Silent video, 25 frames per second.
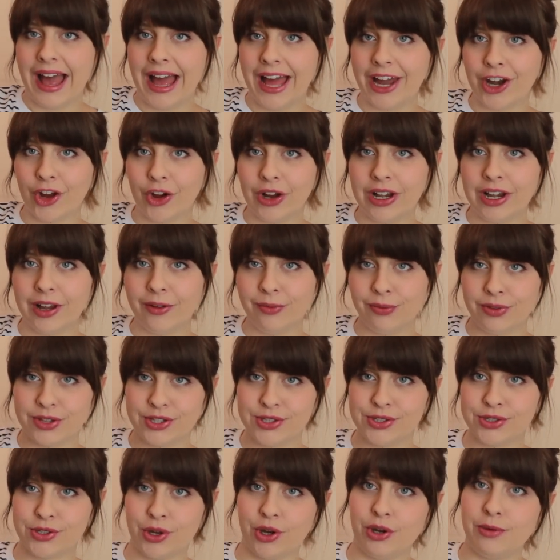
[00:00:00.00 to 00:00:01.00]
and I love
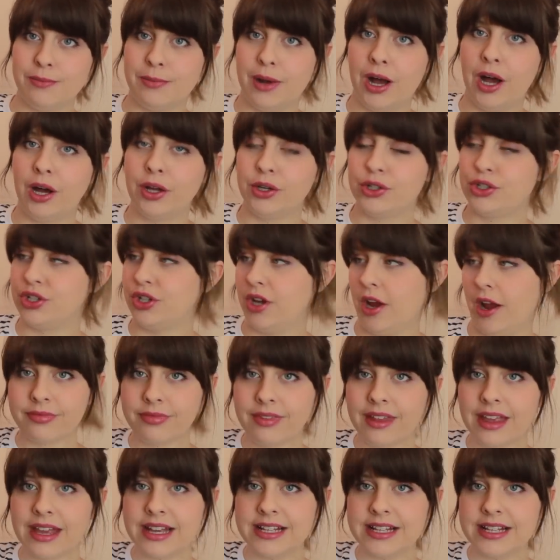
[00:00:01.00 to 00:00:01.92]
this so much.